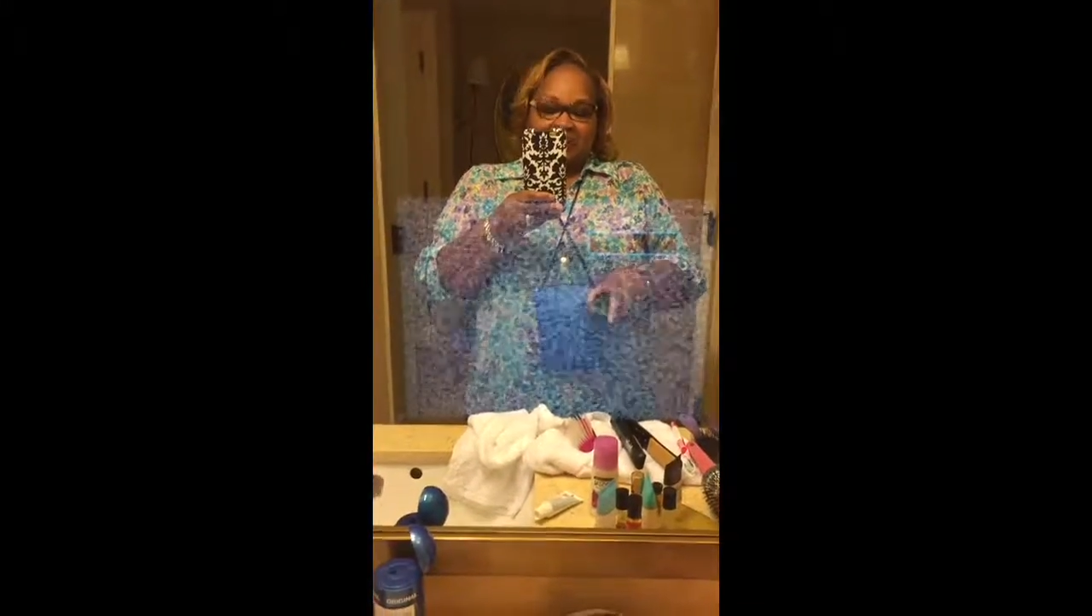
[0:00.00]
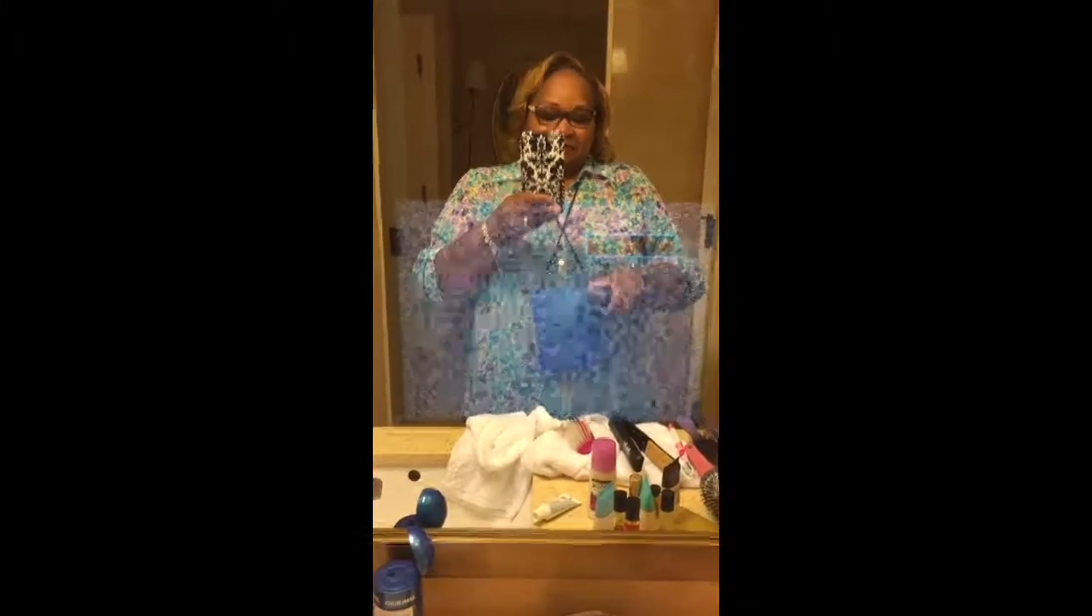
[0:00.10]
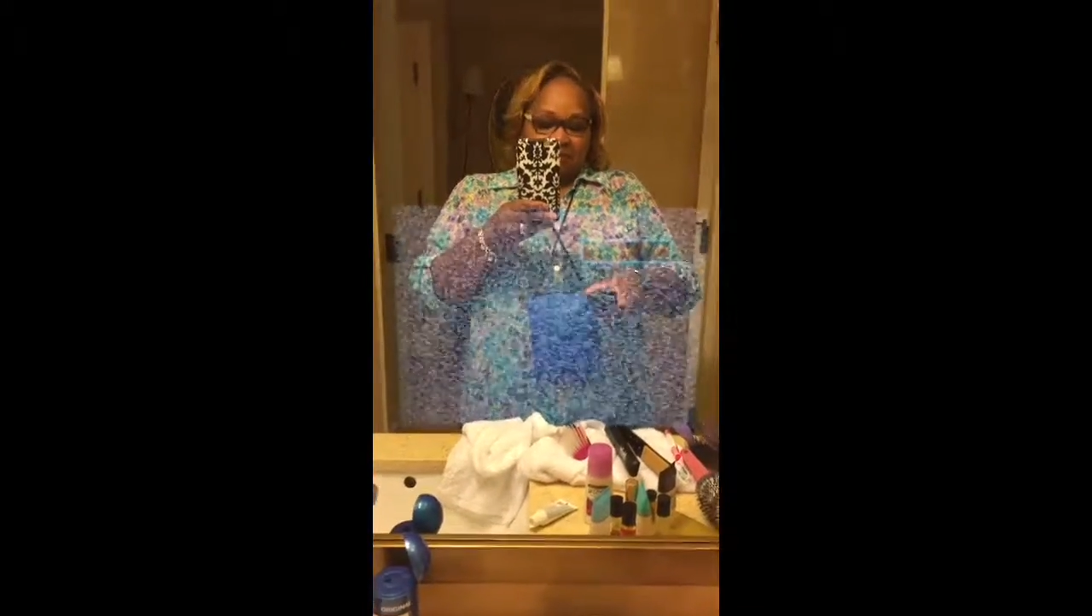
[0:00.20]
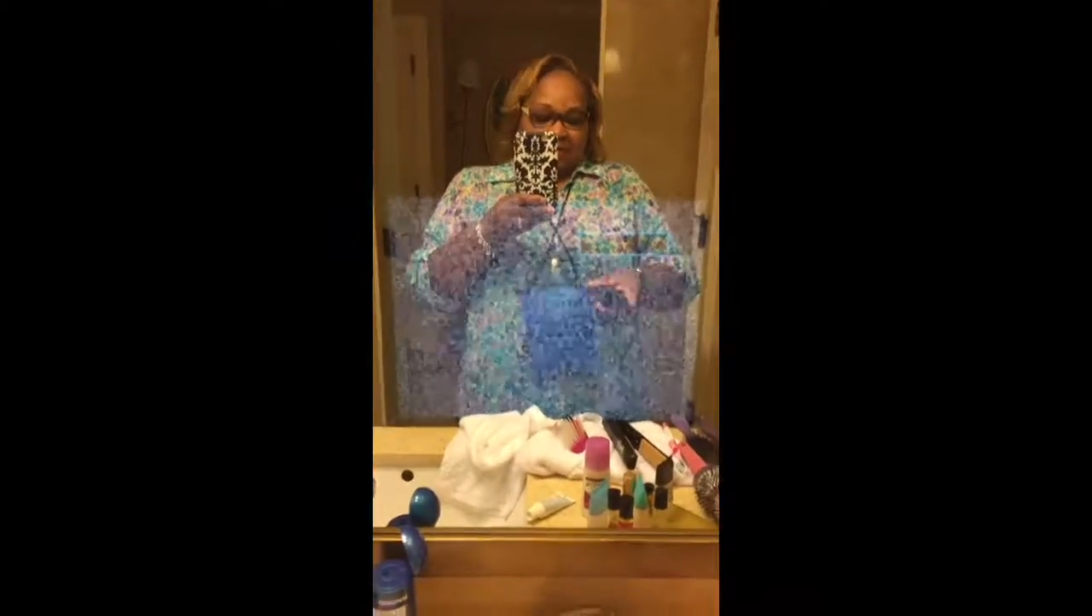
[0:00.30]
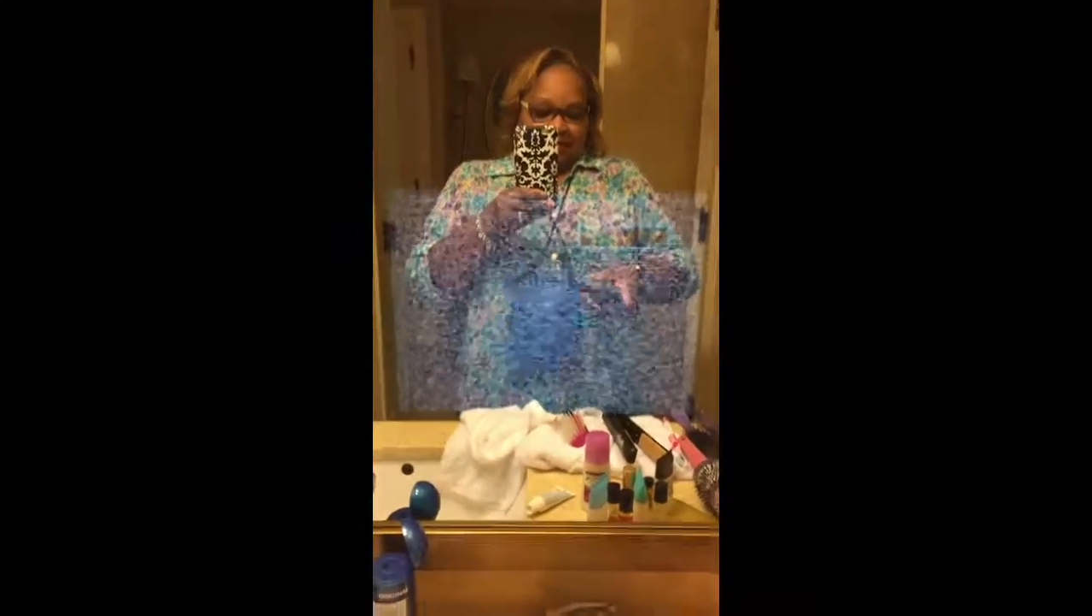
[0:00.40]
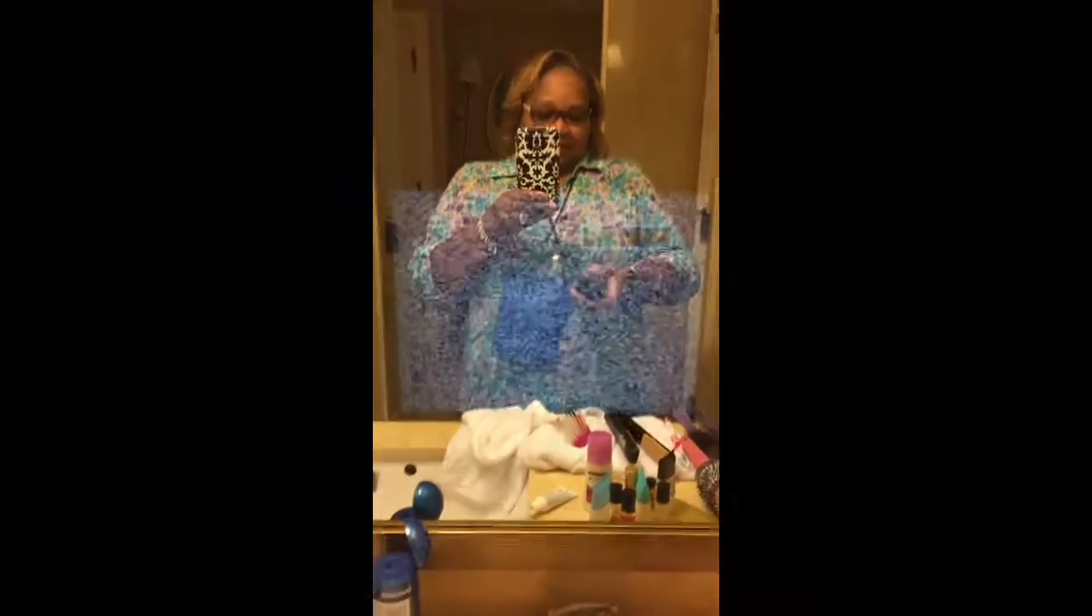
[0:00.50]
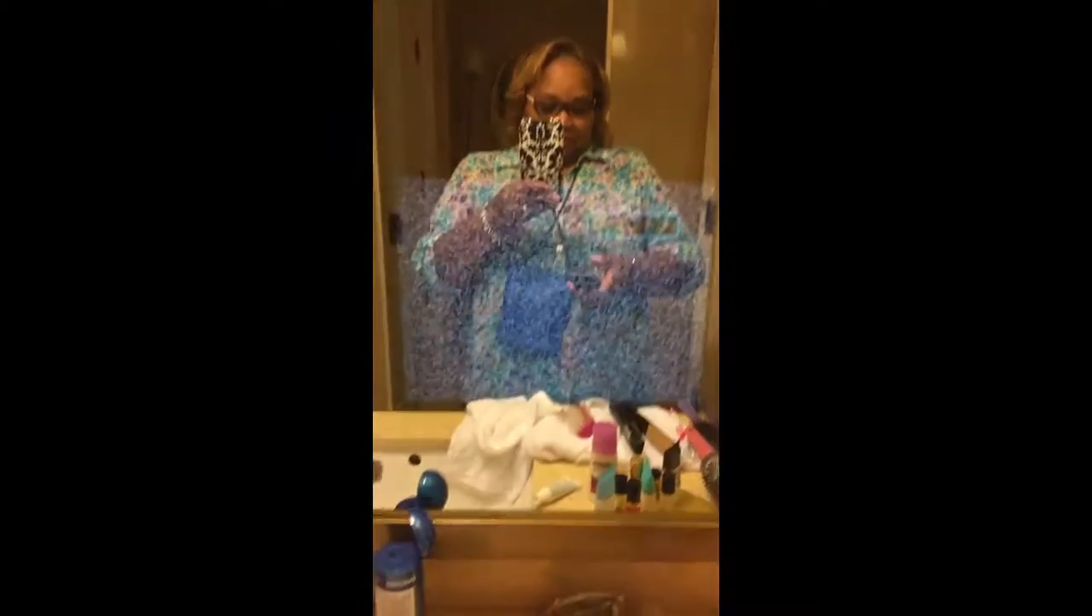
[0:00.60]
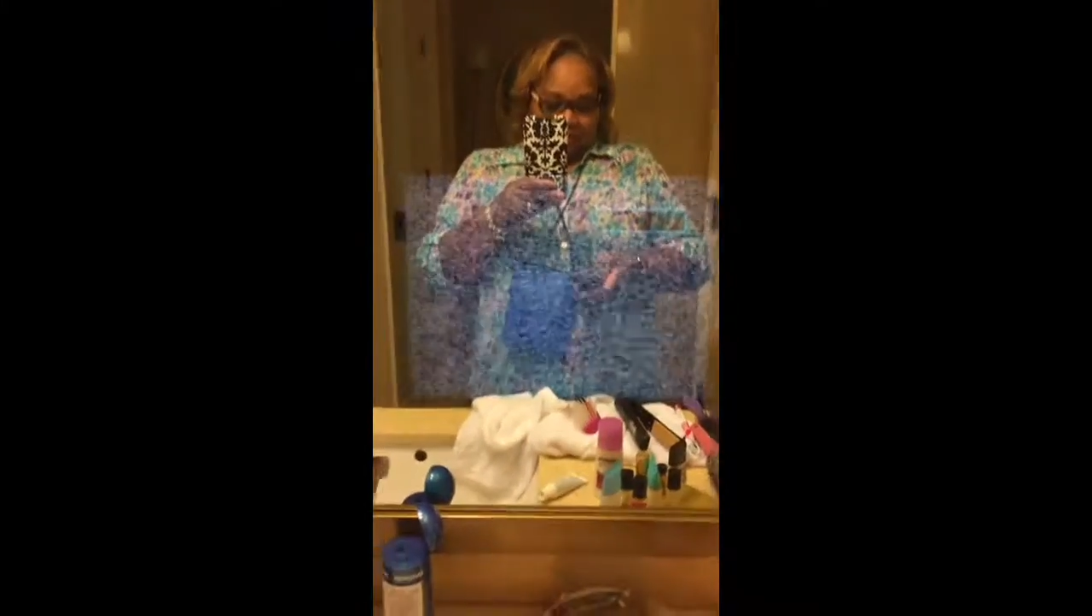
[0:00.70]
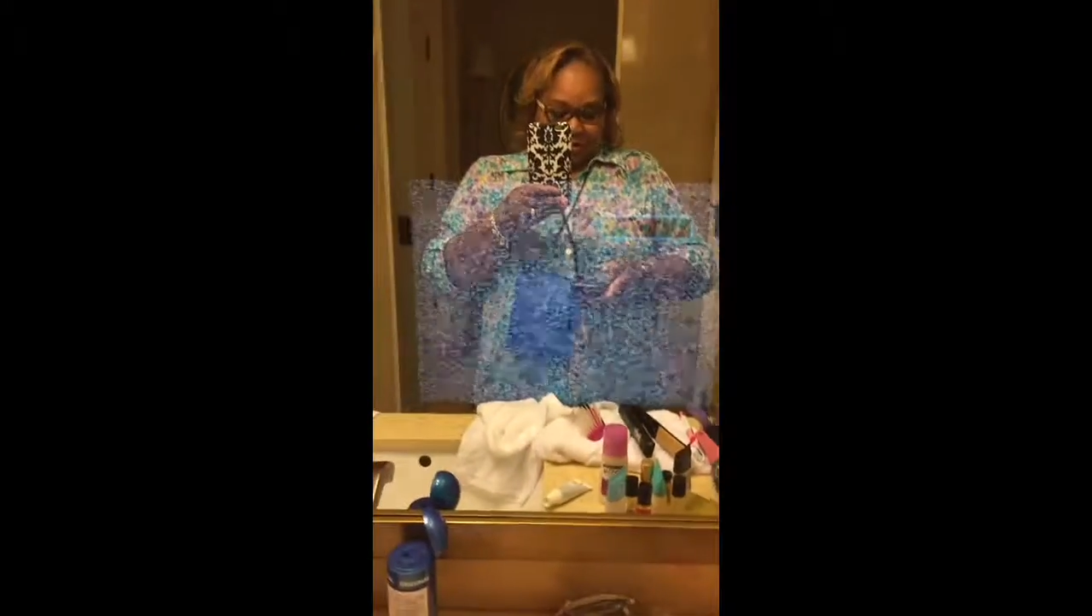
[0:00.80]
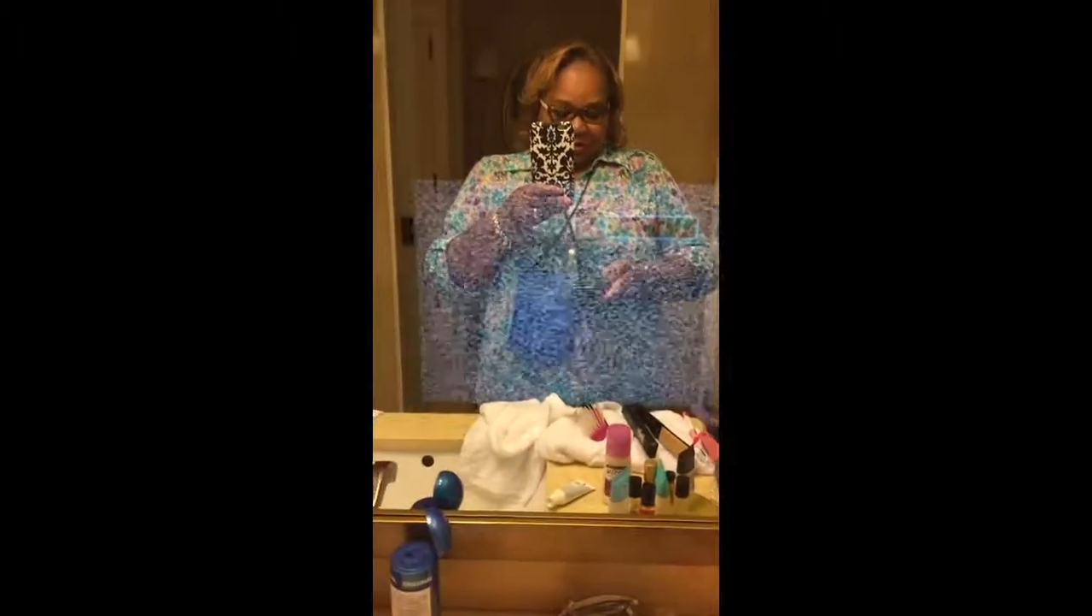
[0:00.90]
of the
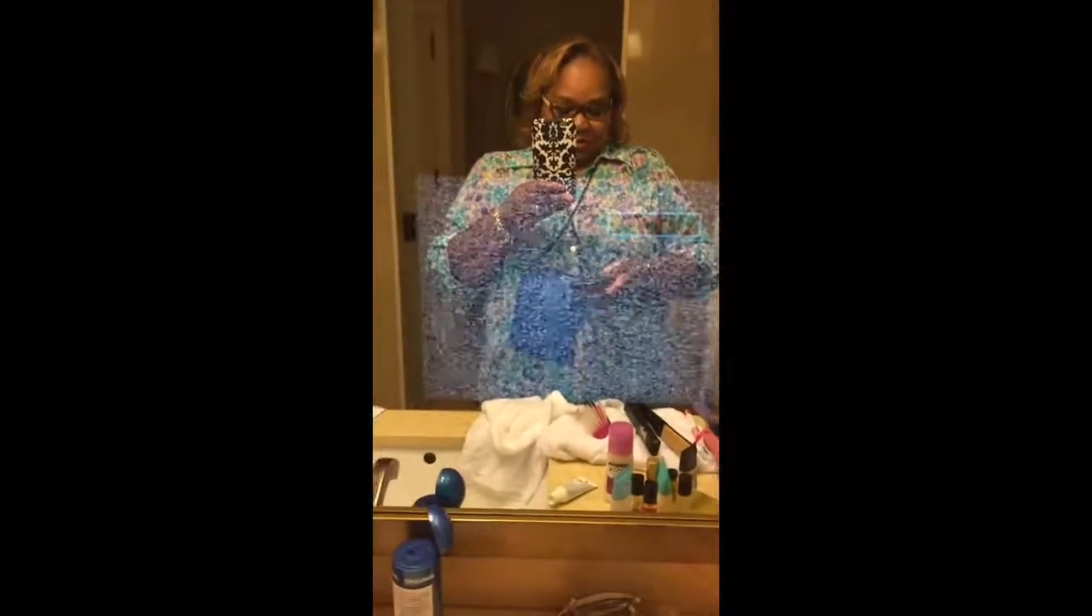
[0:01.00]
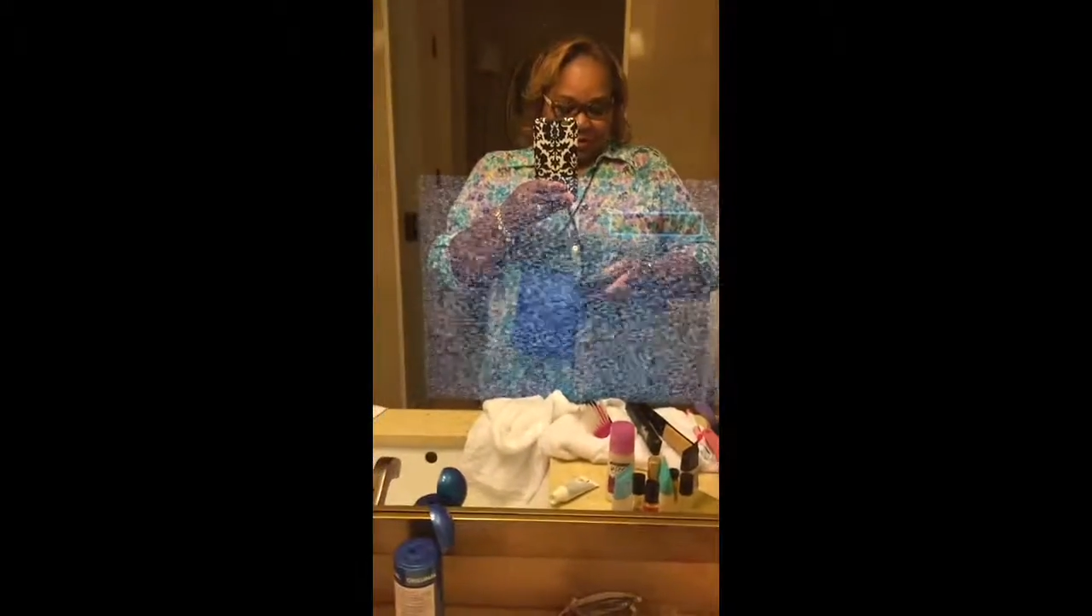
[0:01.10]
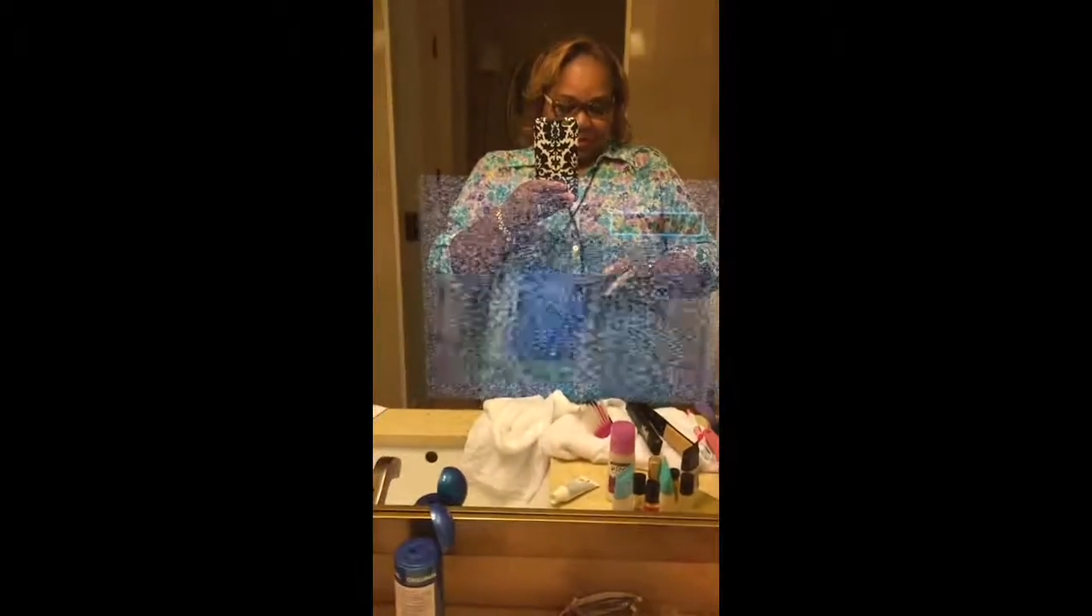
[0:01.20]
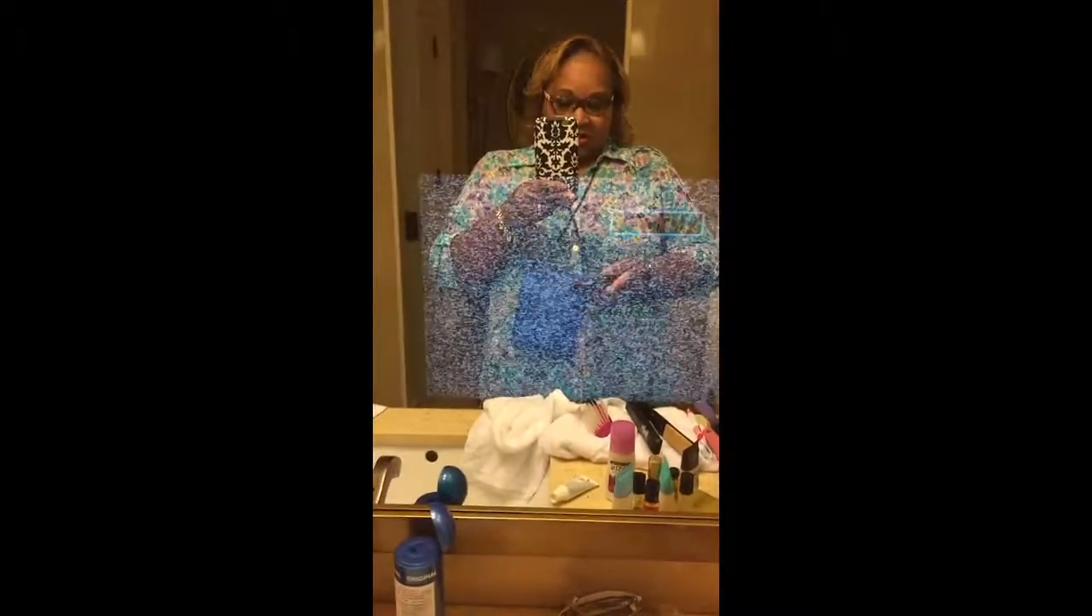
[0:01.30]
bathroom mirror.